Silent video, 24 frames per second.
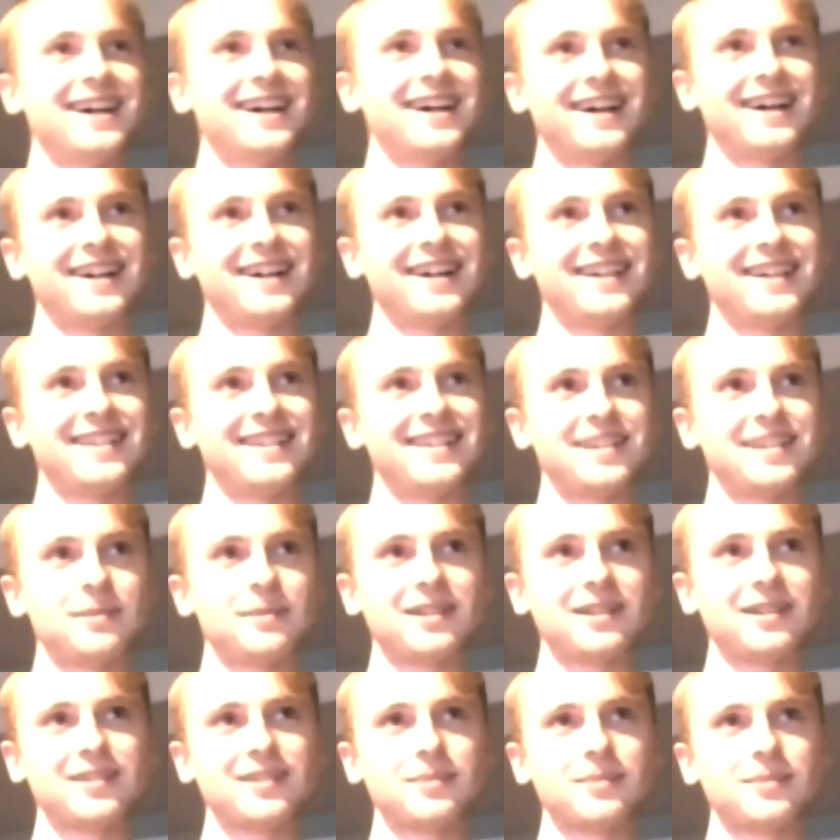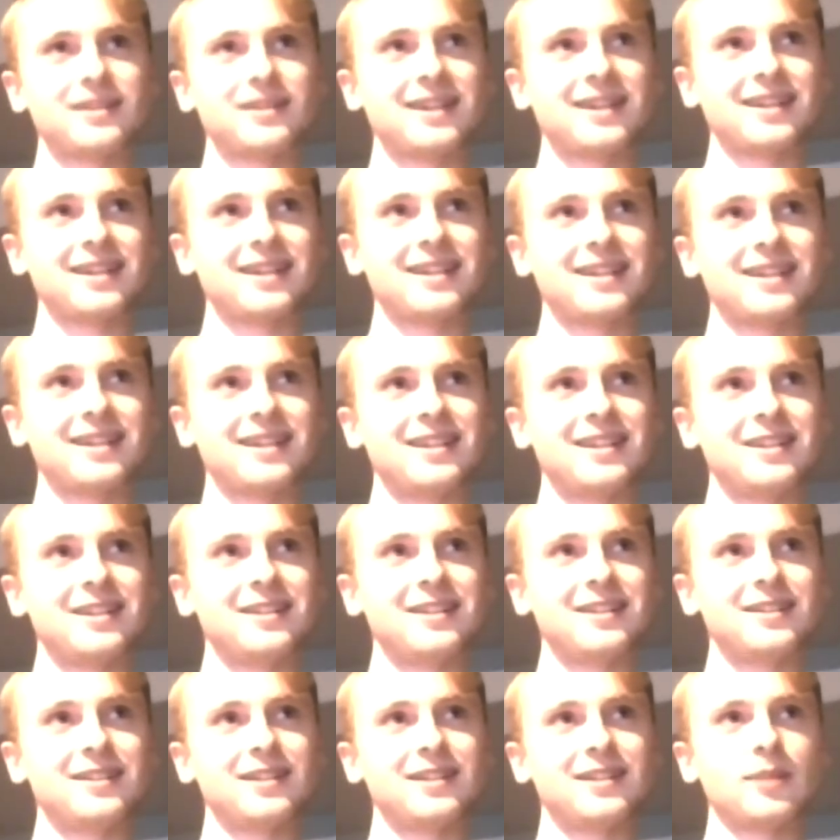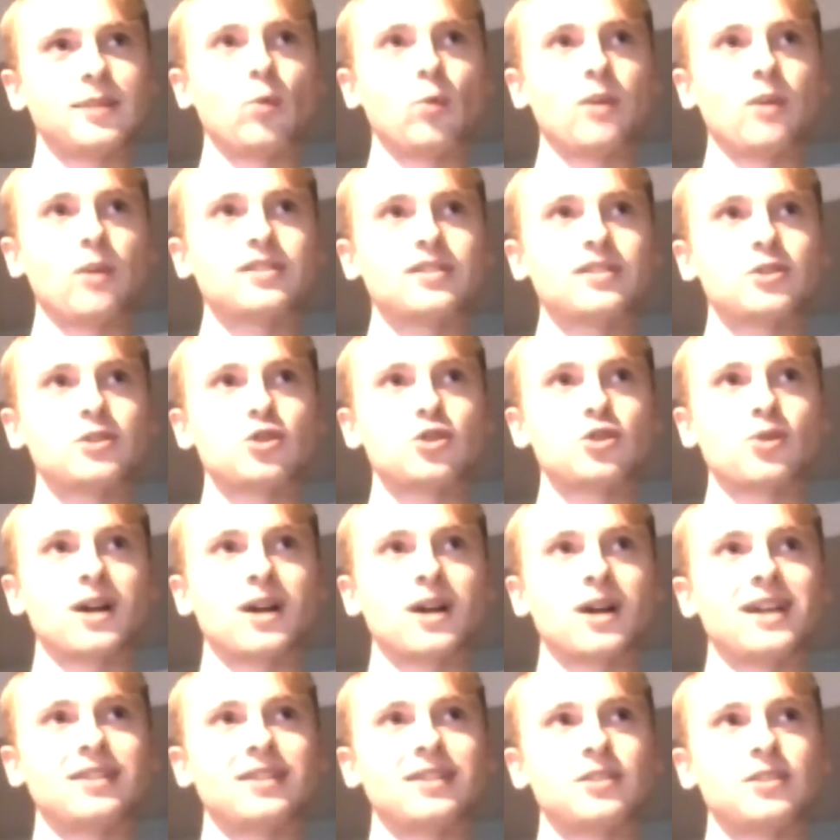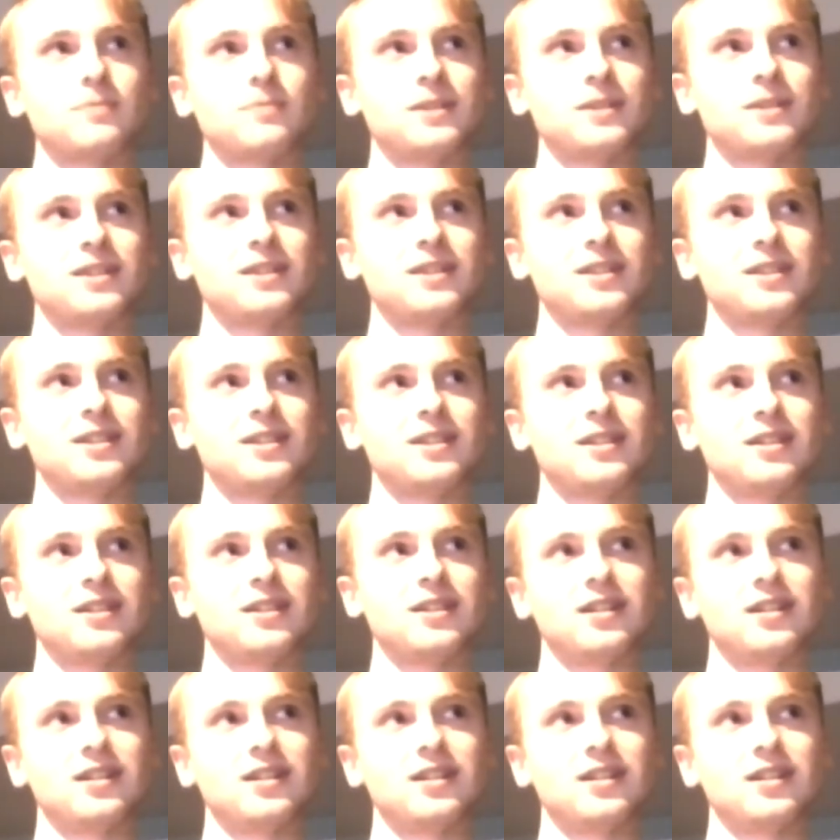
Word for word: Uh, it seemed like something that he like wasn't trying to be,